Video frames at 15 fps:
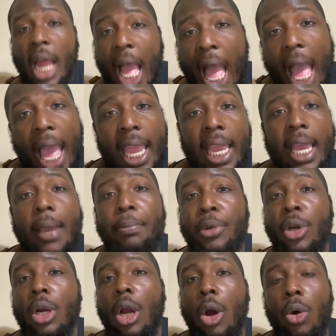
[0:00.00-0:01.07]
I am
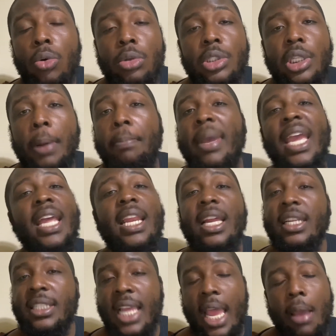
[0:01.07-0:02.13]
your host, a man that
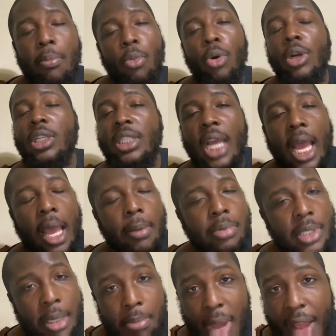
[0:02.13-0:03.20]
has had more jobs
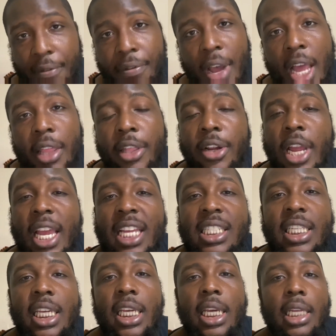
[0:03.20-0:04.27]
than my father has
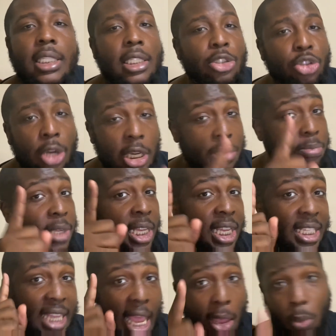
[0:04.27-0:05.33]
kids. And trust me, he
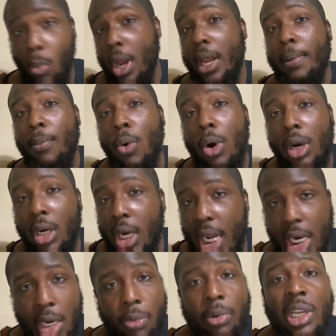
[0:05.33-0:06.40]
has had way more than
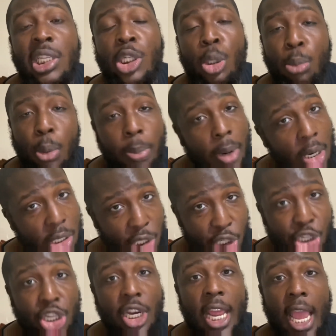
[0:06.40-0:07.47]
any reasonable person
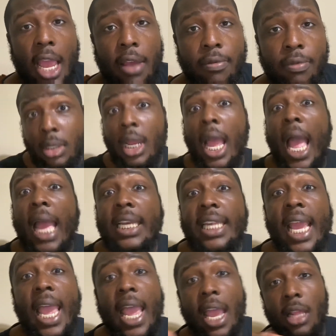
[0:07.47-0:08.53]
should have. Hi,
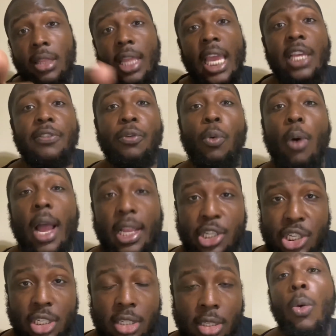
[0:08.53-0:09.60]
Dad. Thanks for
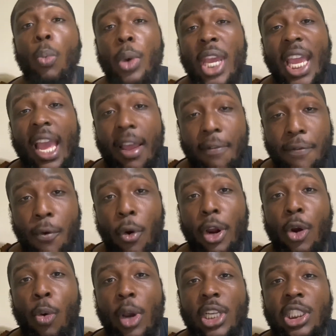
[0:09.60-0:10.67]
watching. We got 4
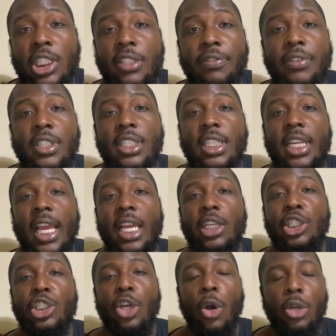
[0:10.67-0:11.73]
questions for
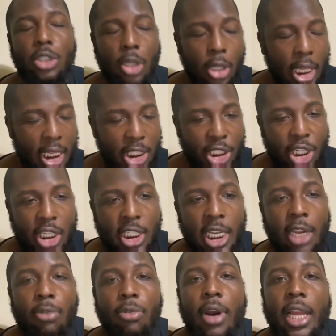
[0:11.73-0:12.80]
today's show, so let's just
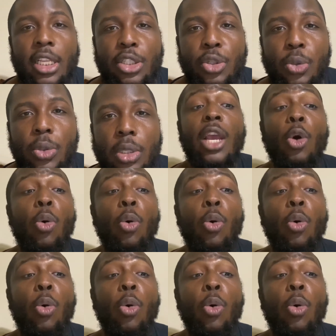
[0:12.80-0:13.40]
get right to it.